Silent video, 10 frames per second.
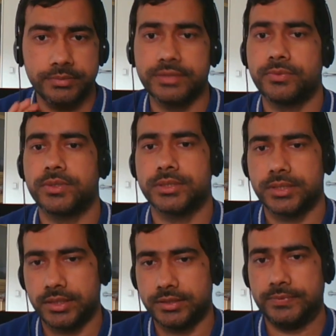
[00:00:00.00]
in big four
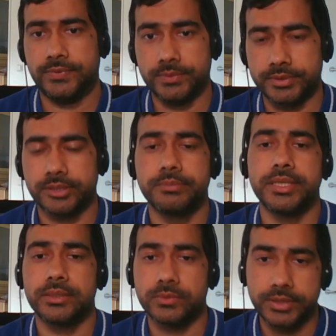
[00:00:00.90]
consulting firms
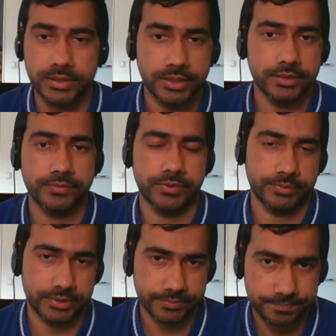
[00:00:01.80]
compared to in other
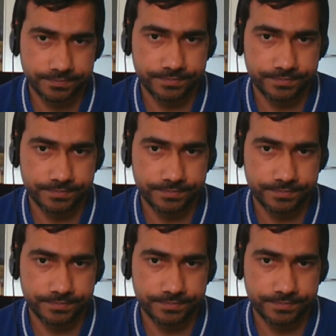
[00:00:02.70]
firms,